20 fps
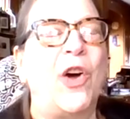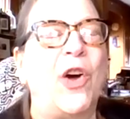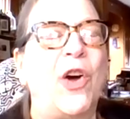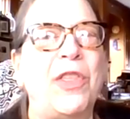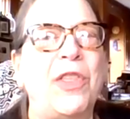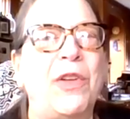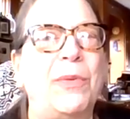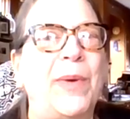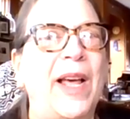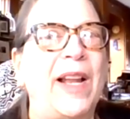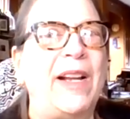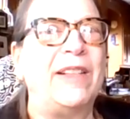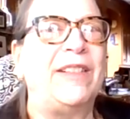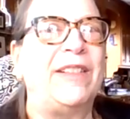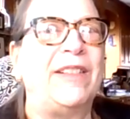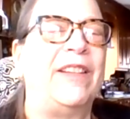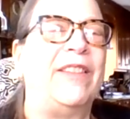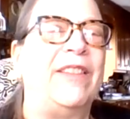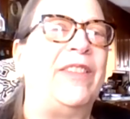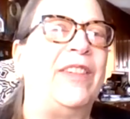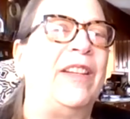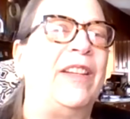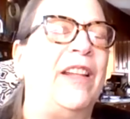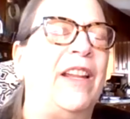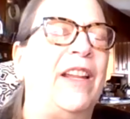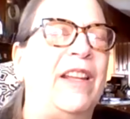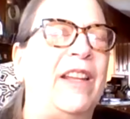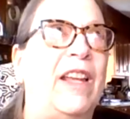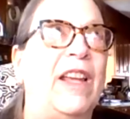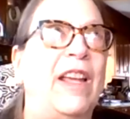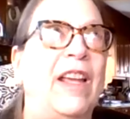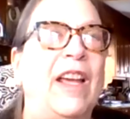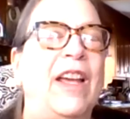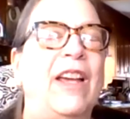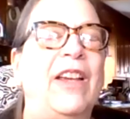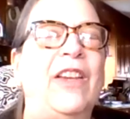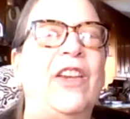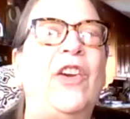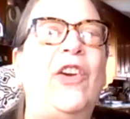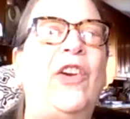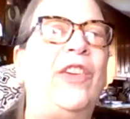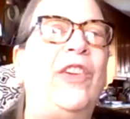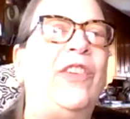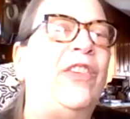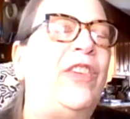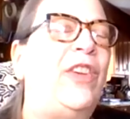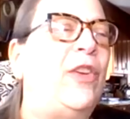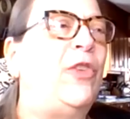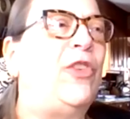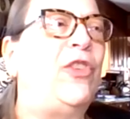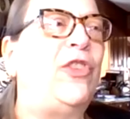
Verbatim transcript: you go to the relatives and then you could see